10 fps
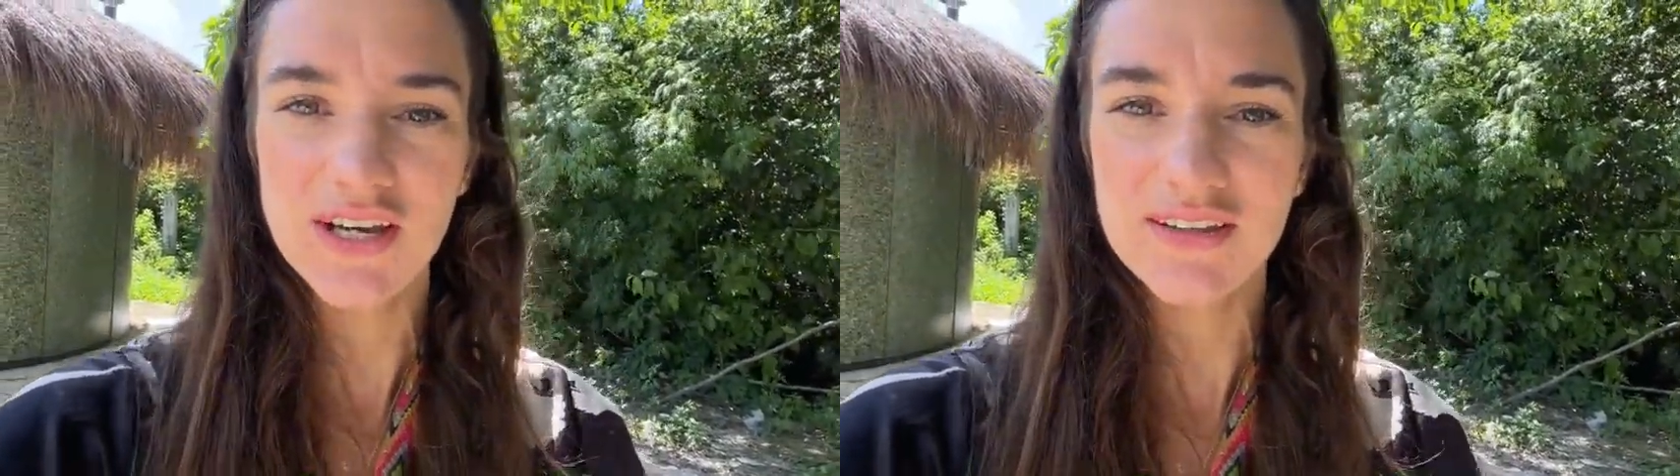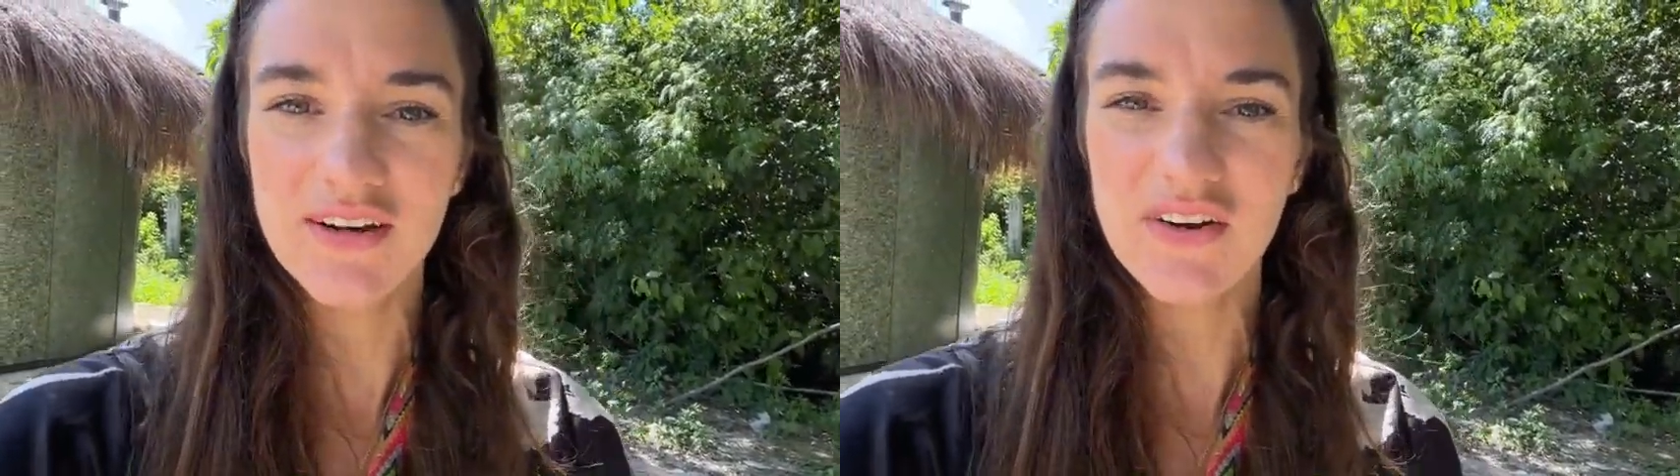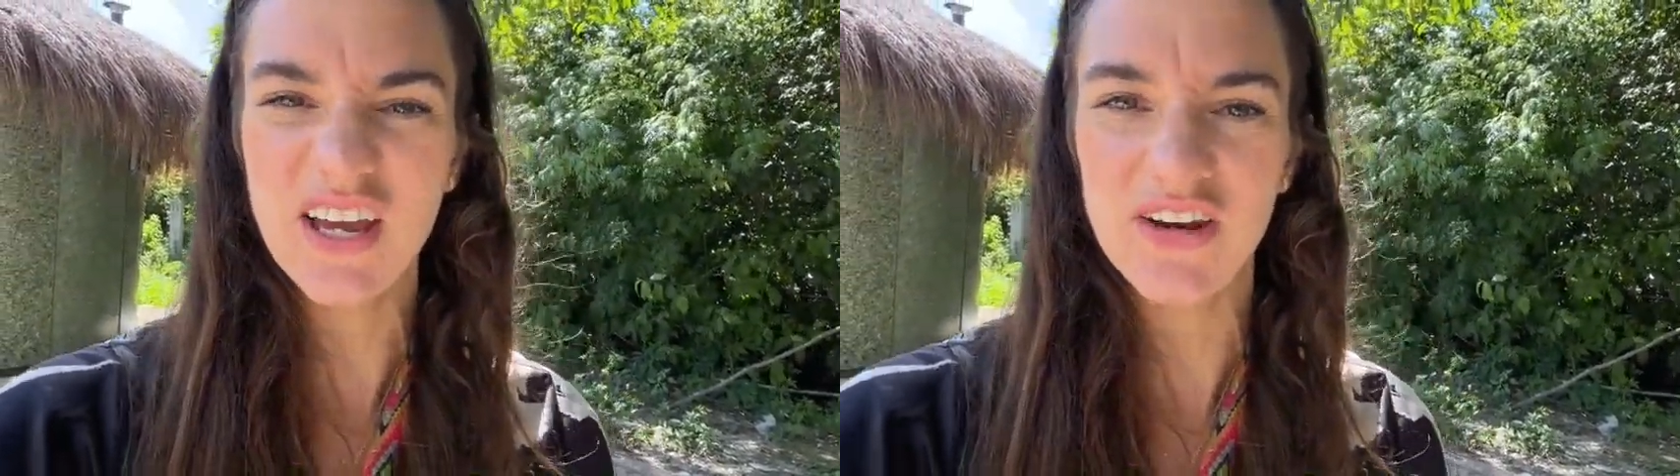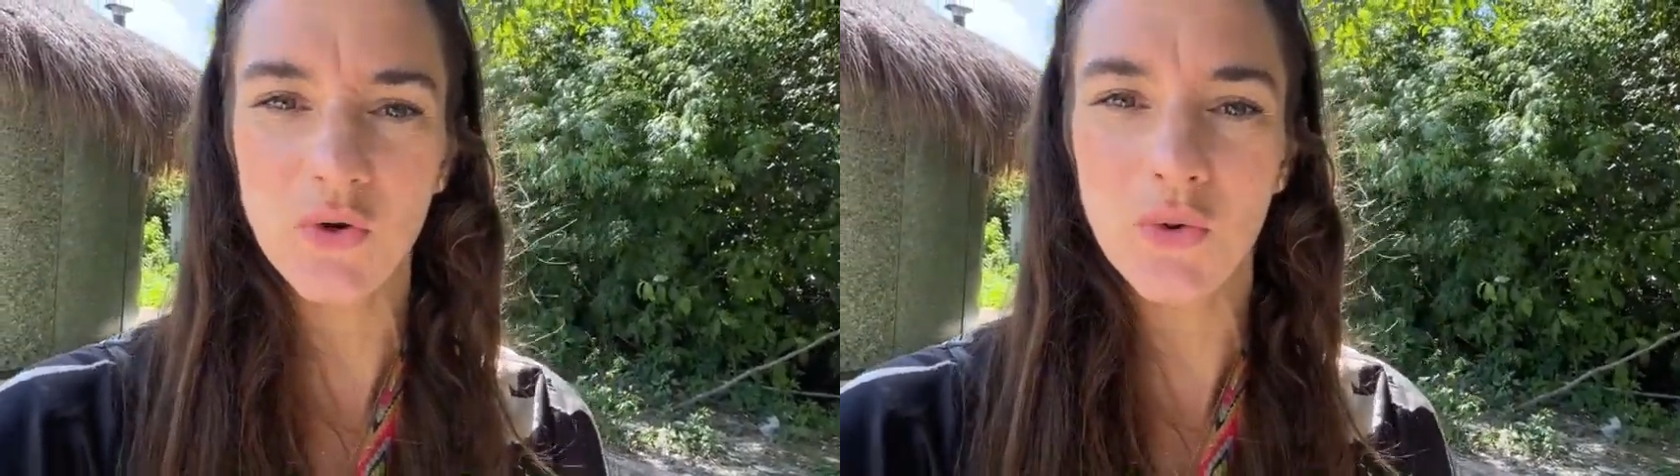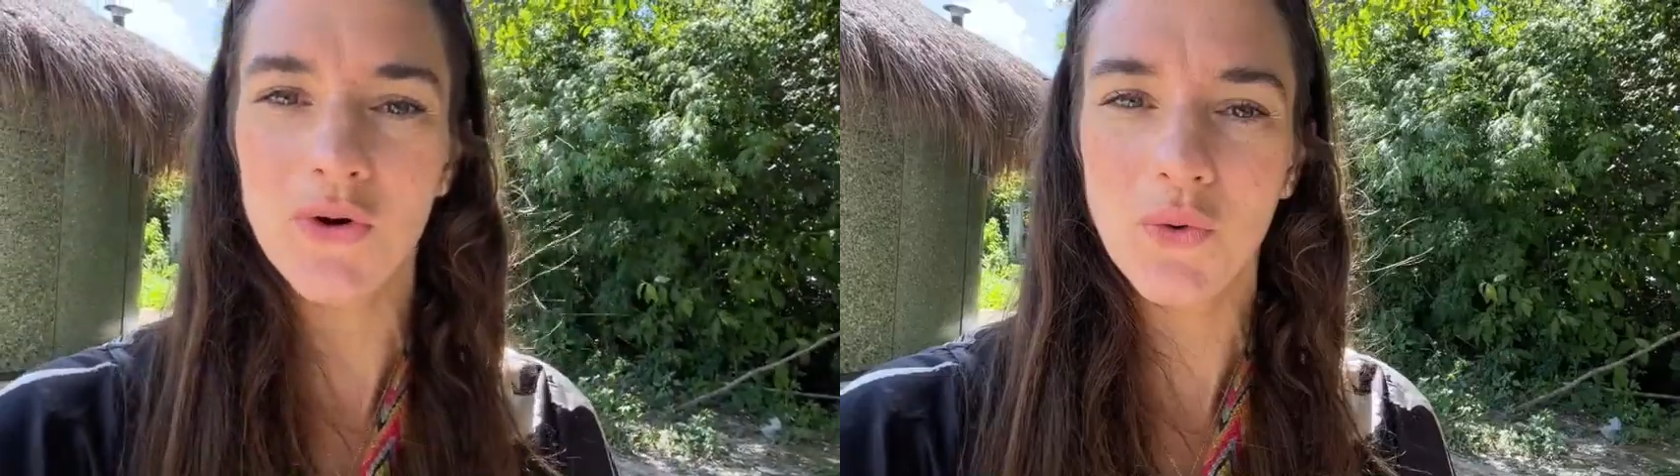that are kind
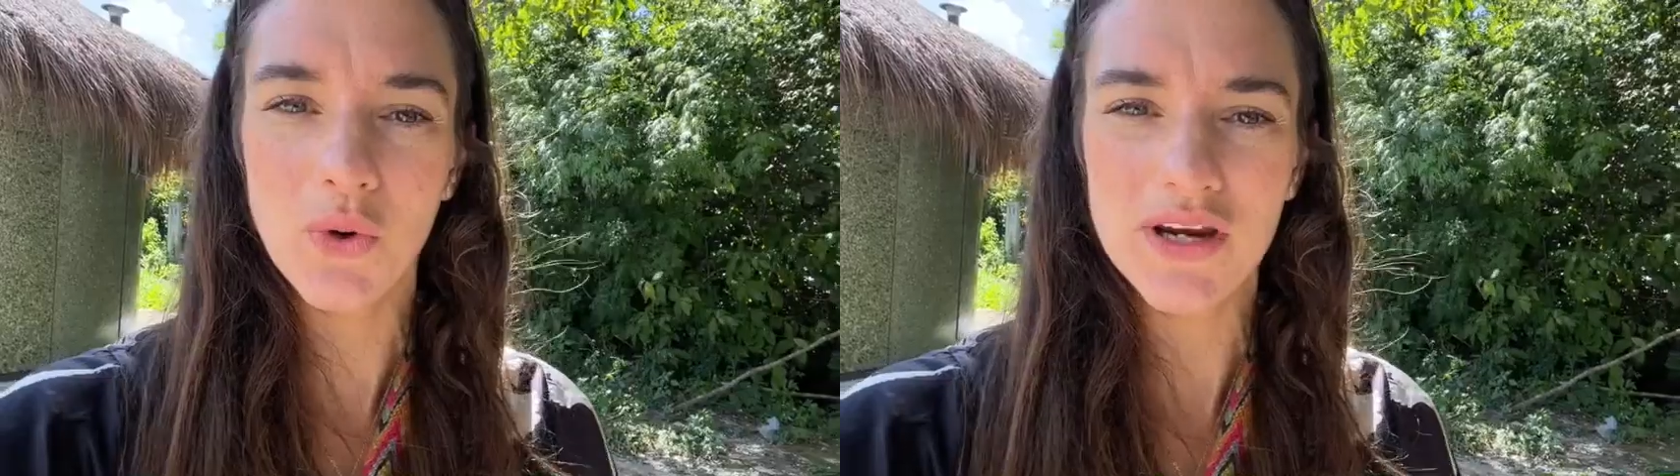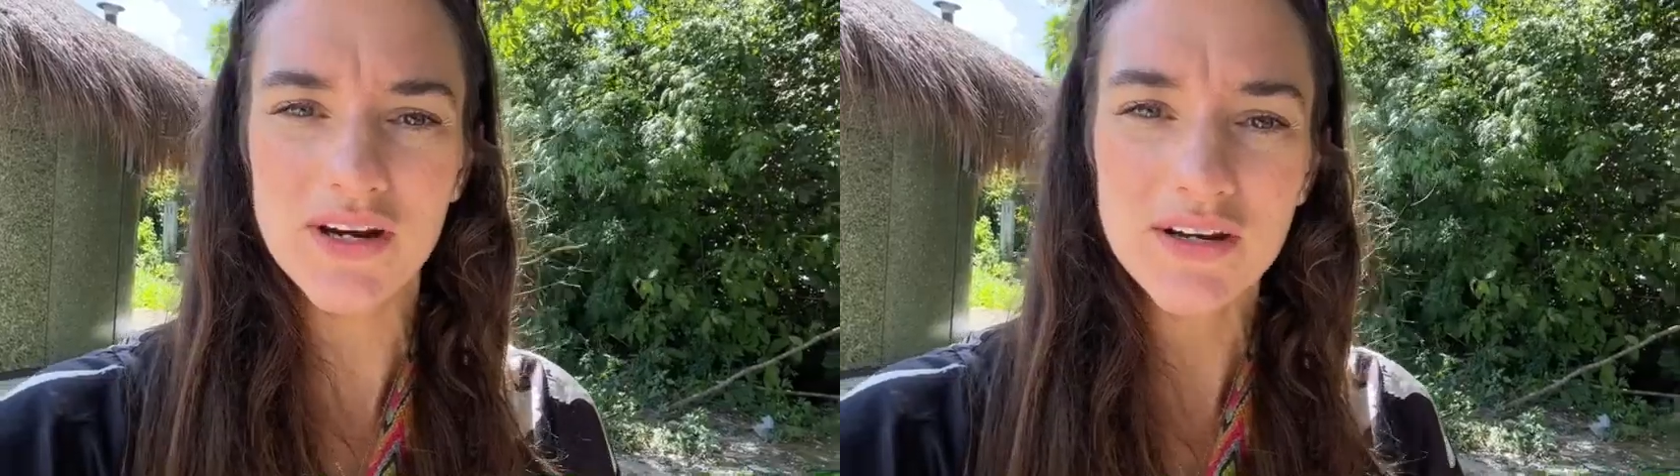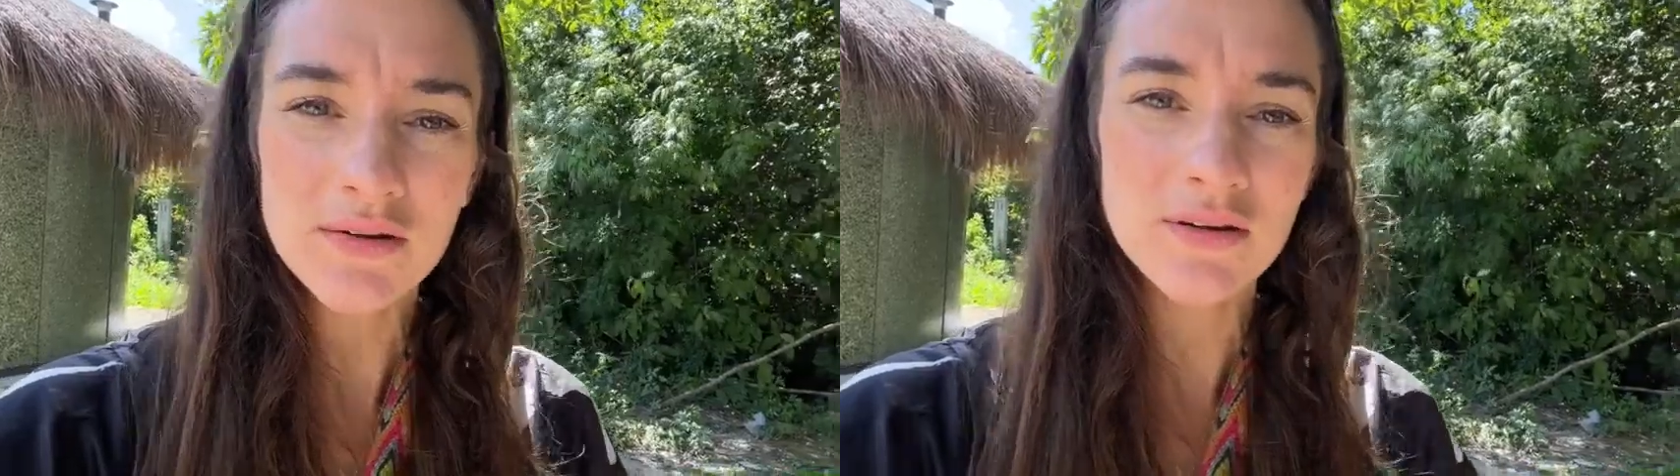of weird,